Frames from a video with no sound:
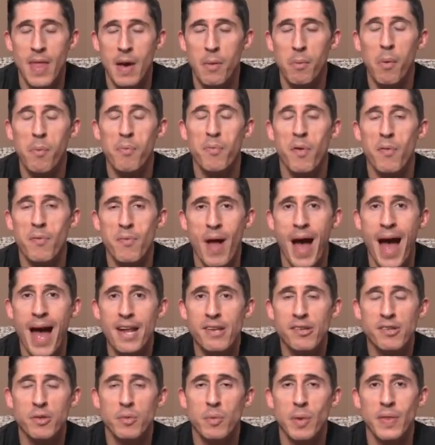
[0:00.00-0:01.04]
that will
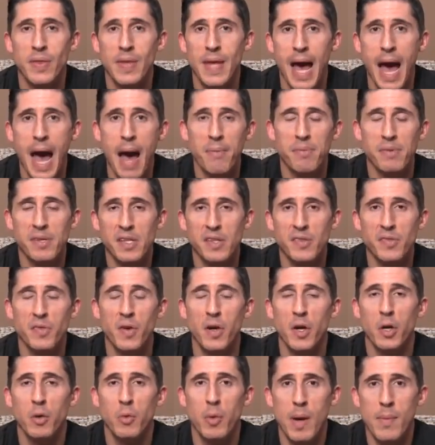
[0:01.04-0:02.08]
provide you with the options
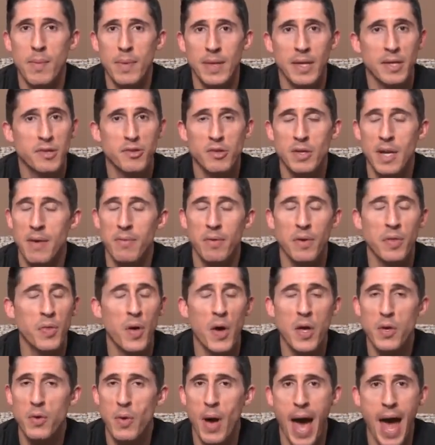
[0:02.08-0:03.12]
for equipment that you never
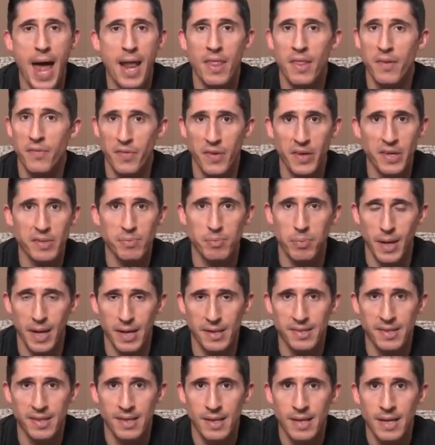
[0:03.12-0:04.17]
thought you had in the first
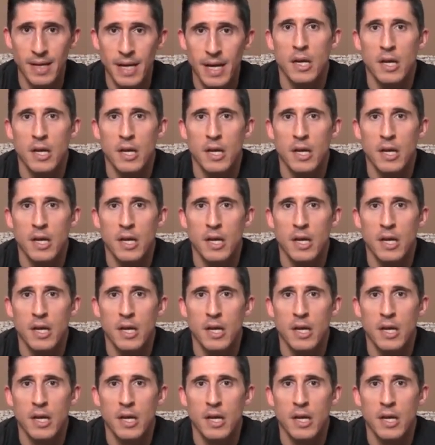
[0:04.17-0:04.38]
place.